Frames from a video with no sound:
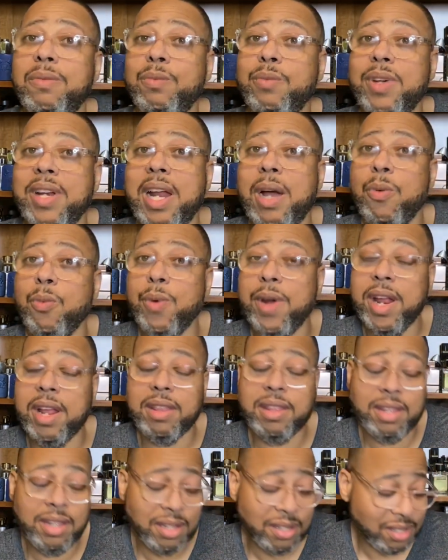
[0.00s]
When I wear
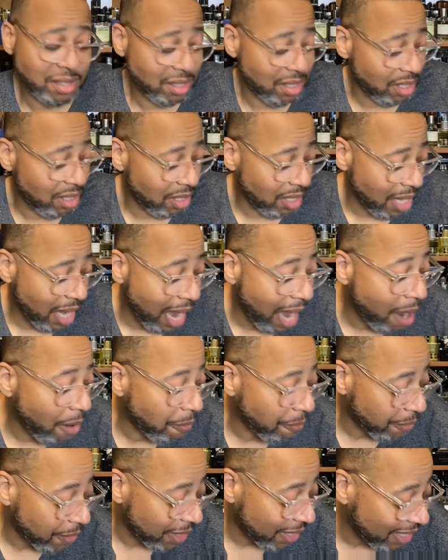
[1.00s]
this, I'll
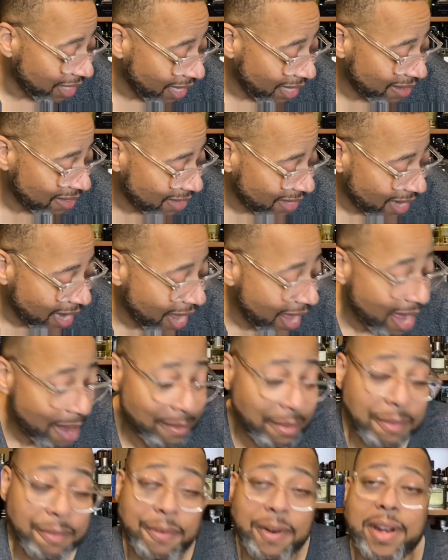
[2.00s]
forget that I have
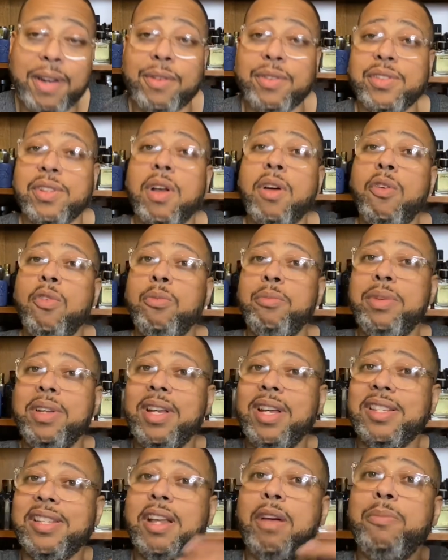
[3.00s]
a fragrance on,
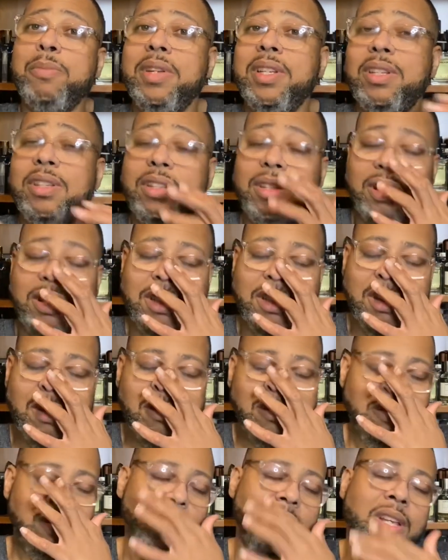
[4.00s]
because I'll be, you know,
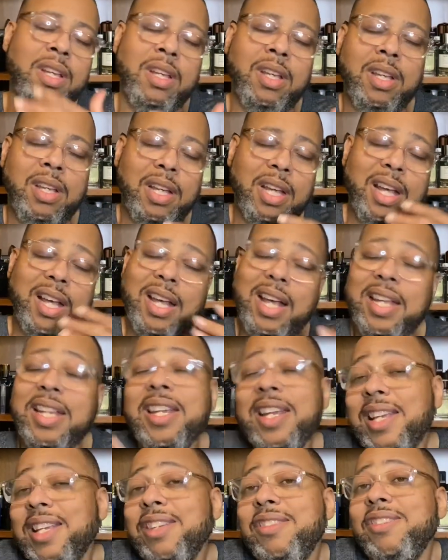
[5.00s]

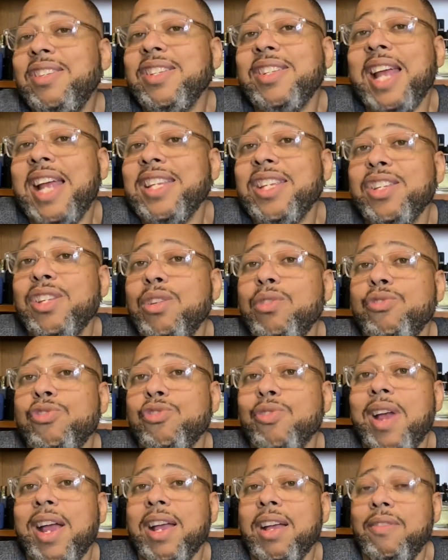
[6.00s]
I just lose
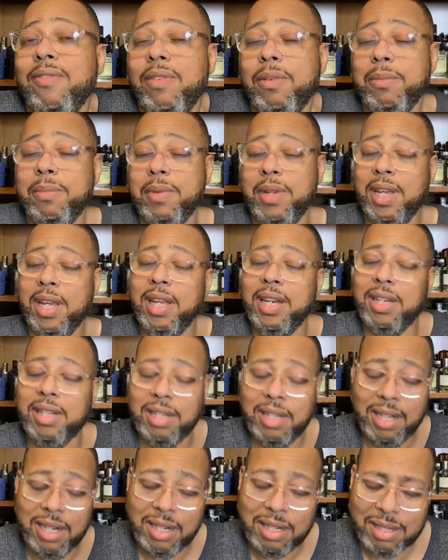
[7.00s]
track of them. And
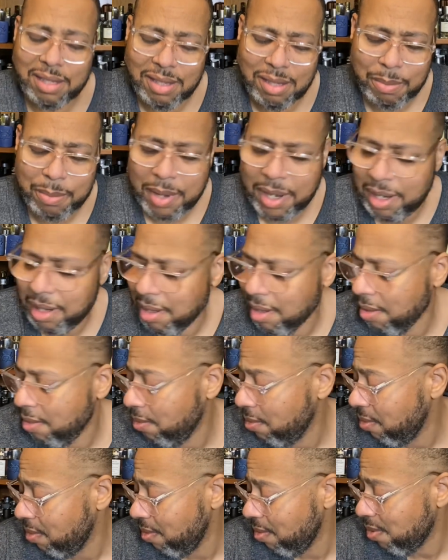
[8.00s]
then somebody will go,
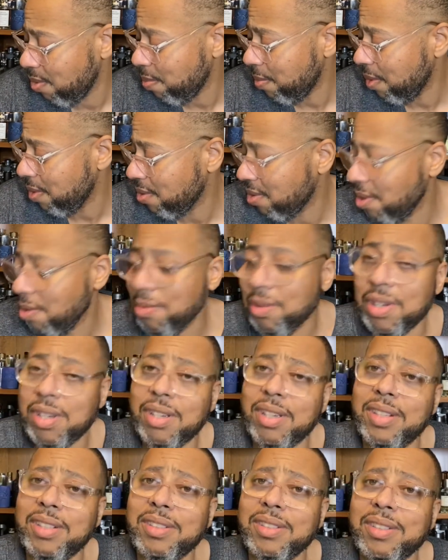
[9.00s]
"Ooh, you smell so
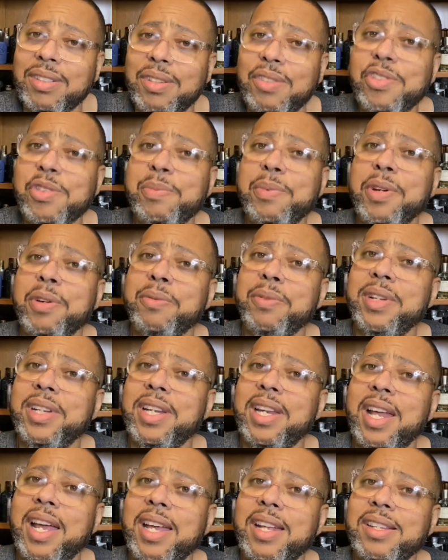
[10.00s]
good. You smell really
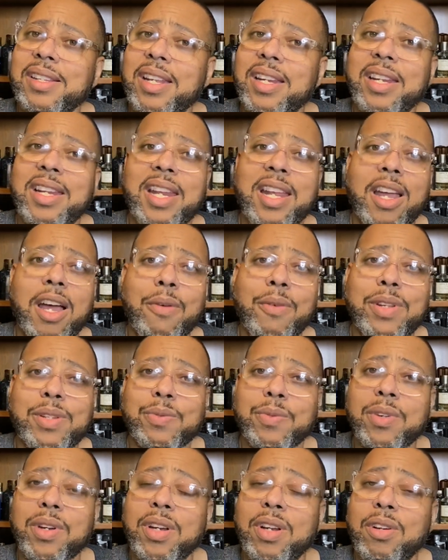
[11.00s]
nice." And then they always
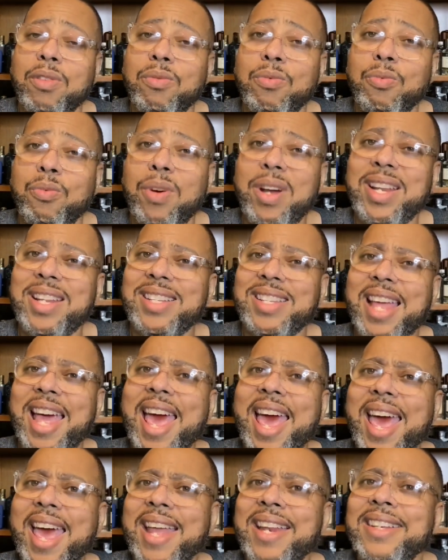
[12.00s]
want to know, "What is that?"